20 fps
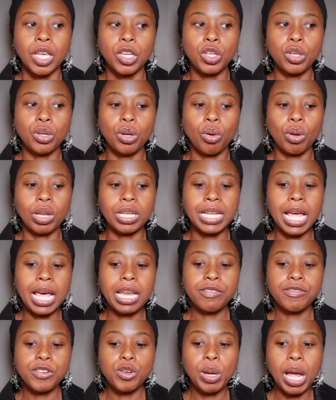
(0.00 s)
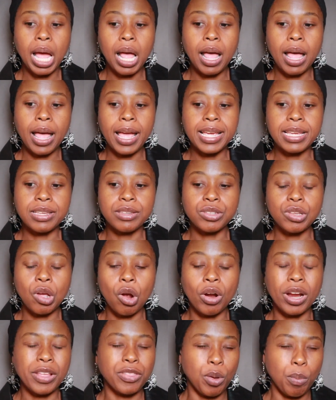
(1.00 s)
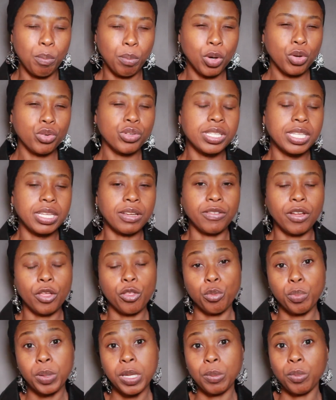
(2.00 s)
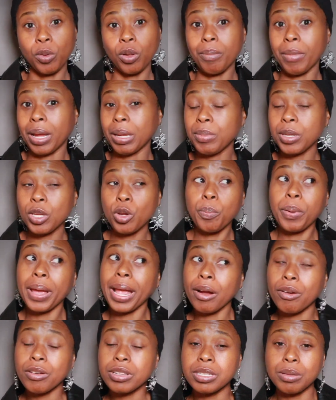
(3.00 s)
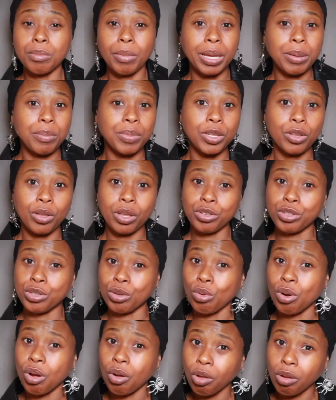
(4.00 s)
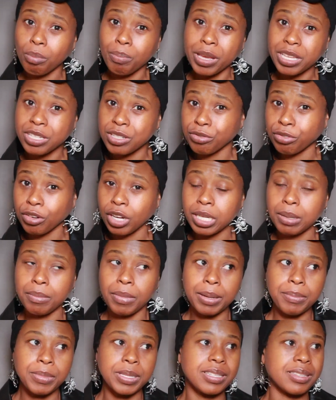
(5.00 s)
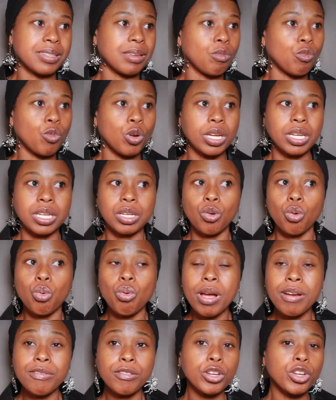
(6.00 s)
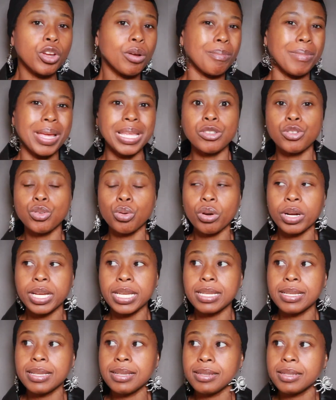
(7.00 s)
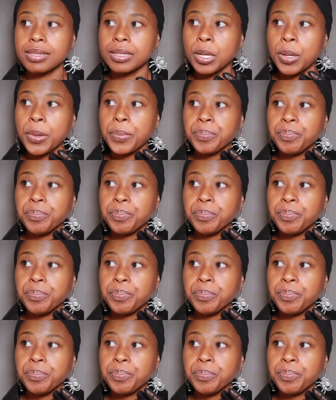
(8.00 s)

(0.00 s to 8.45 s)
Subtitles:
you know, a lot of you guys are at the mercy of other people. It might be your parents. It might be a so-called best friend. It might be someone, whoever your mentor is.